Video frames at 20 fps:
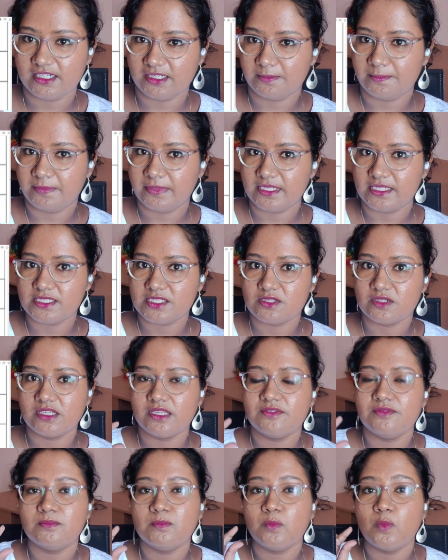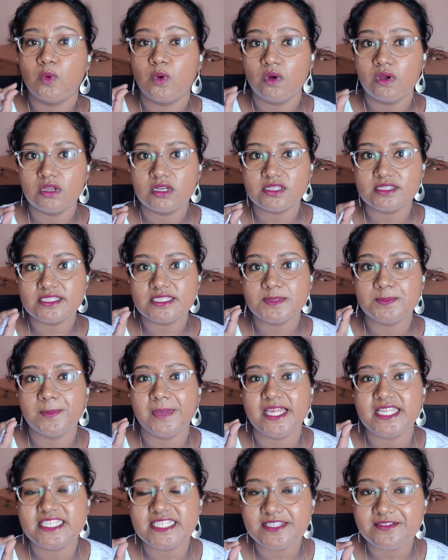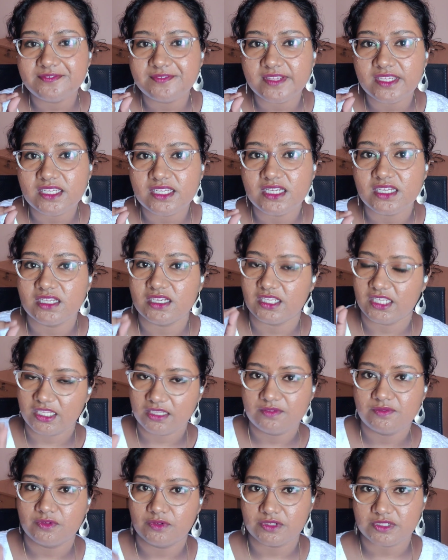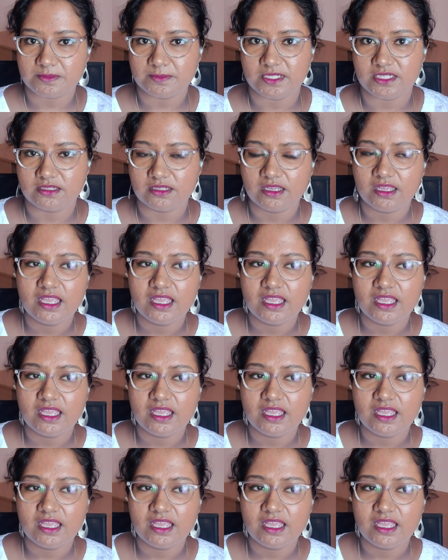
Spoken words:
Tip is to give more specific reinforcement.